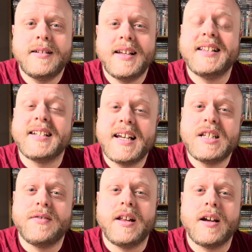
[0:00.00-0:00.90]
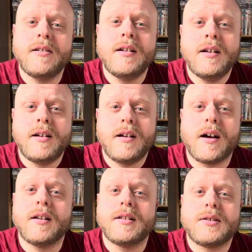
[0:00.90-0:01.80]
In today's video,
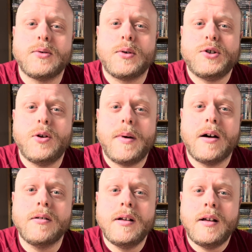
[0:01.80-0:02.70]
I'd like to talk to you about